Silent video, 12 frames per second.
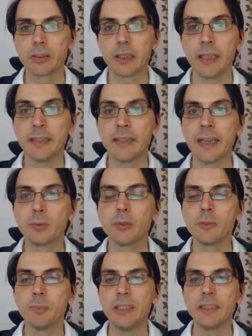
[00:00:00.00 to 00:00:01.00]
and that
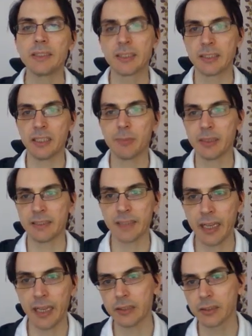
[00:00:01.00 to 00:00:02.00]
would be sigma theta
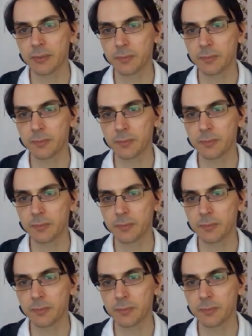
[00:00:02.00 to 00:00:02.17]
hat.